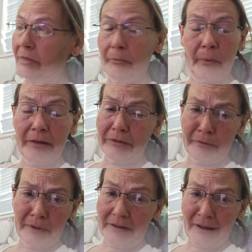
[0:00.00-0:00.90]
that wants
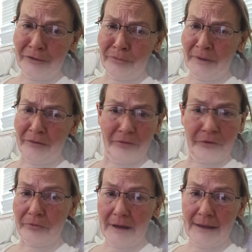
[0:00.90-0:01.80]
to reach out to me,
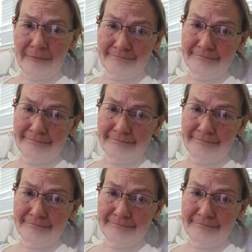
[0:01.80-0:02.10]
feel free.